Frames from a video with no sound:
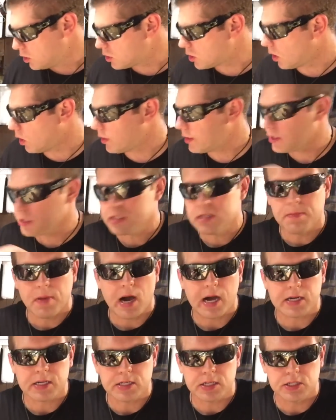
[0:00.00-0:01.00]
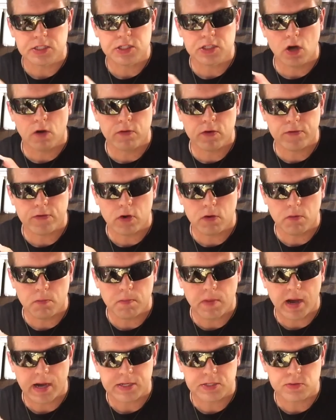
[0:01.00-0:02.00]
So here's the box, here's the overflow
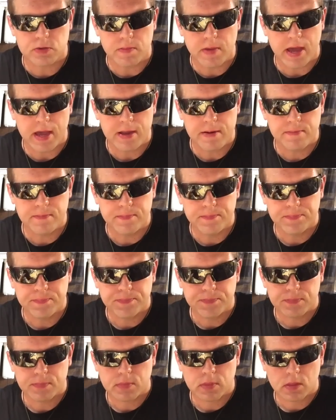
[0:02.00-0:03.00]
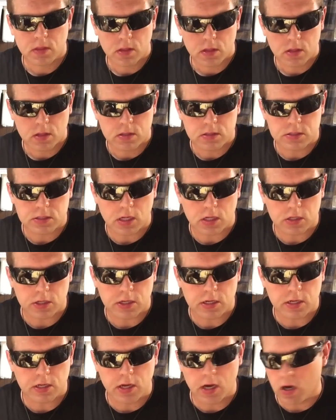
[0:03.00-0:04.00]
box we made. It's all
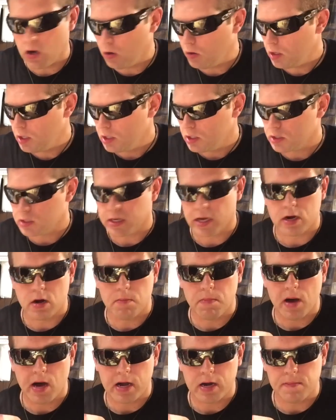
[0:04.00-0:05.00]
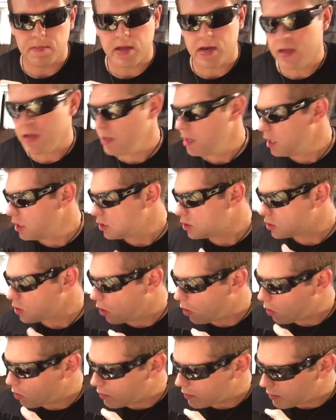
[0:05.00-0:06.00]
good to go. Got our bottom in it.
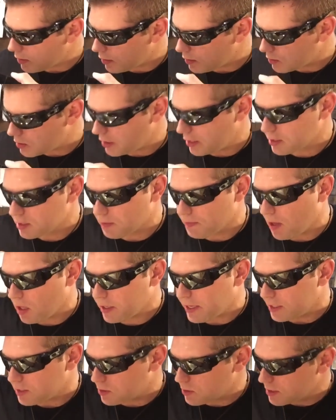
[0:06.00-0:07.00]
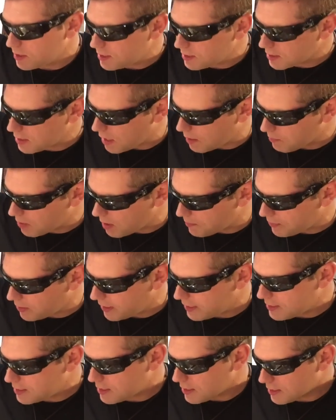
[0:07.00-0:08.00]
So here's the bulkhead. So this is good. I'm gonna
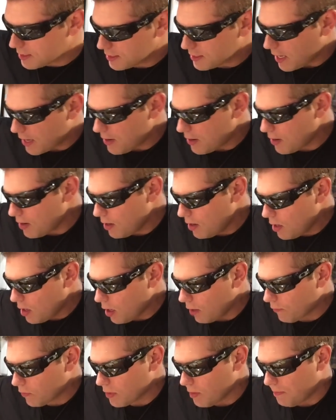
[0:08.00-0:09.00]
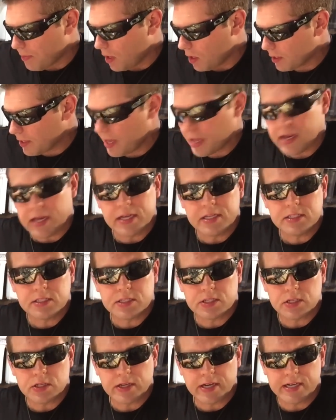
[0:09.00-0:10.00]
place this center of where the bulkhead
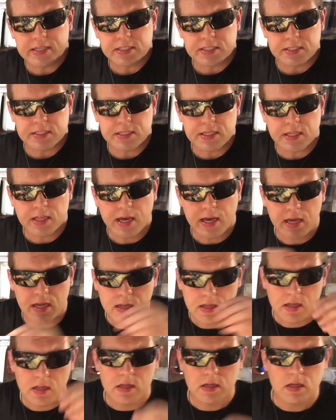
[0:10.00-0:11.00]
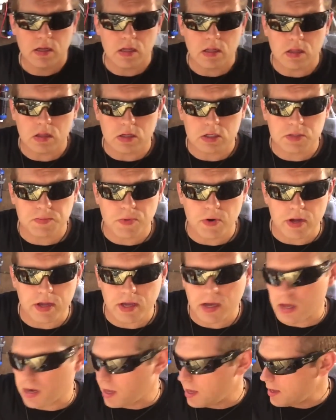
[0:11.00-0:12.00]
is. You guys can see that. It looks pretty
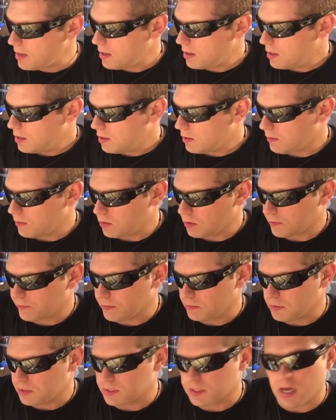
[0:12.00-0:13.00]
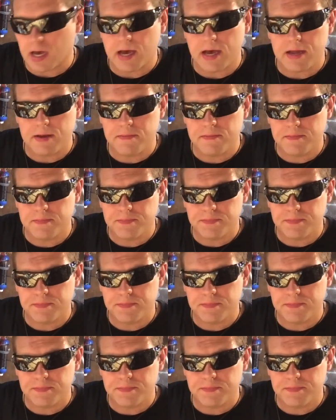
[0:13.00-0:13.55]
good, eh? If you look from the side.